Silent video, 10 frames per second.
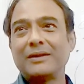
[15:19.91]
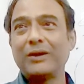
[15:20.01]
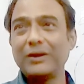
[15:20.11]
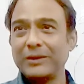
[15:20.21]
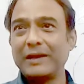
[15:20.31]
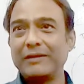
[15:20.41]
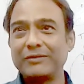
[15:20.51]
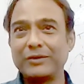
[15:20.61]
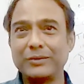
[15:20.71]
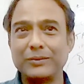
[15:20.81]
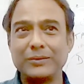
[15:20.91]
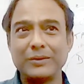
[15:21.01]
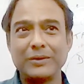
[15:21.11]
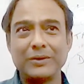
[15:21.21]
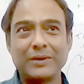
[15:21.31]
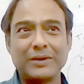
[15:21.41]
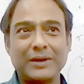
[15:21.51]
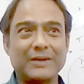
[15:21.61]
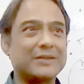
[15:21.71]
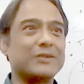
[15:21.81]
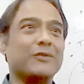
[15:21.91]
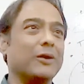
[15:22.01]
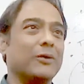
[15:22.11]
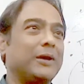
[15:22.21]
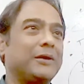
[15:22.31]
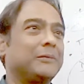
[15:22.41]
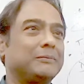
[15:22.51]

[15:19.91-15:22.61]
All you have to do is just follow it.